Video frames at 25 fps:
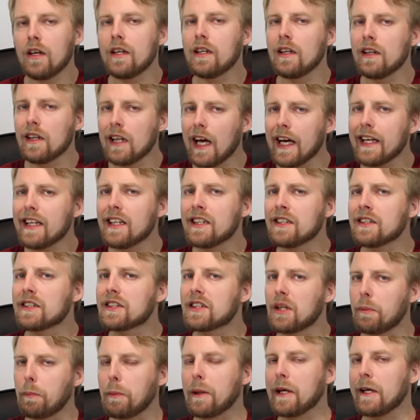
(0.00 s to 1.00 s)
Light and
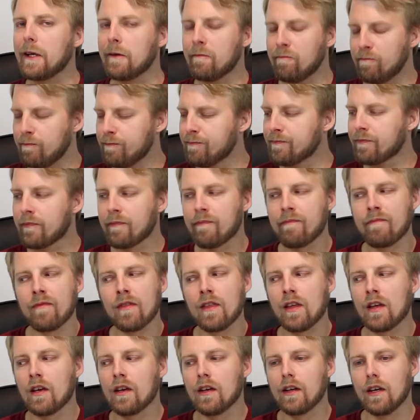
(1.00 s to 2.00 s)
sippy,
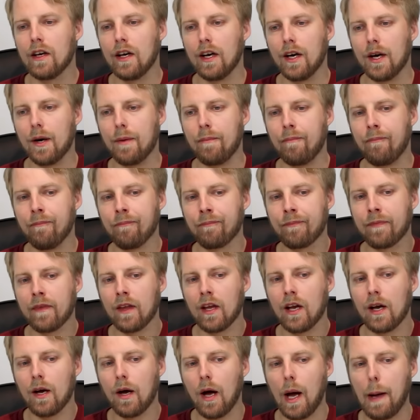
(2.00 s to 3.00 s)
a
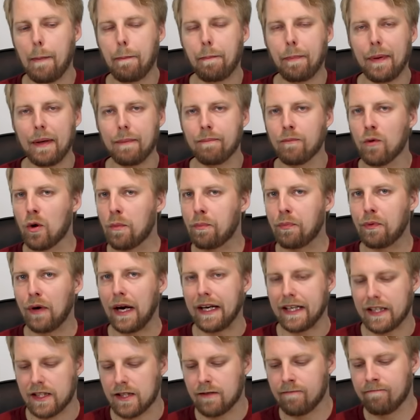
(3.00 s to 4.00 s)
bit more
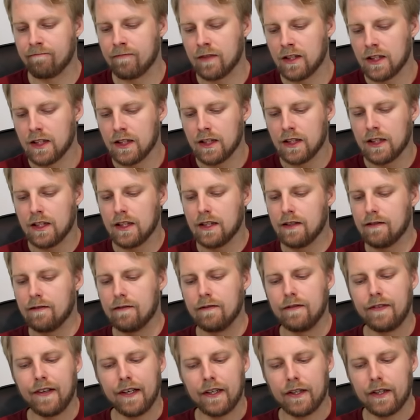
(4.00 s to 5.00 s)
bright,
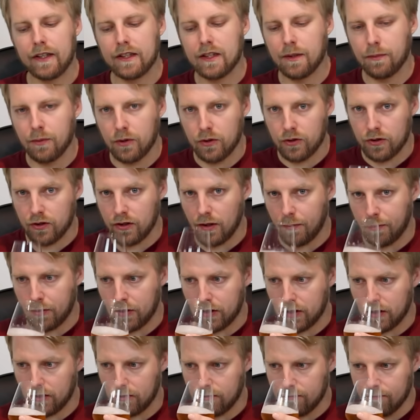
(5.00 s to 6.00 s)
very similar to number
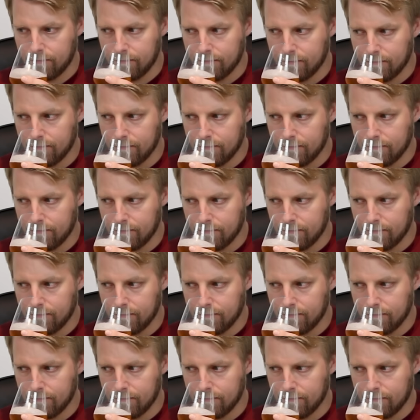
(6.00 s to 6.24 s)
two.